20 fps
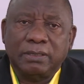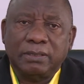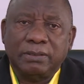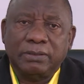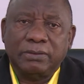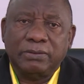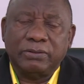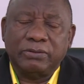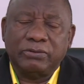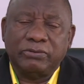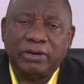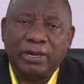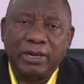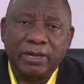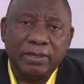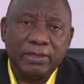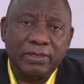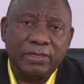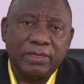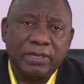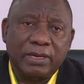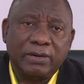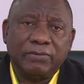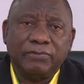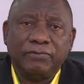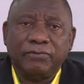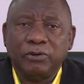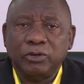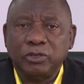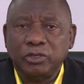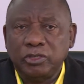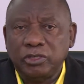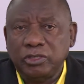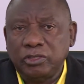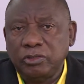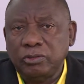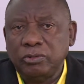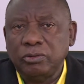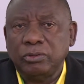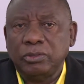strength and
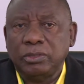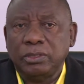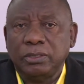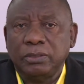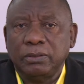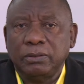fortitude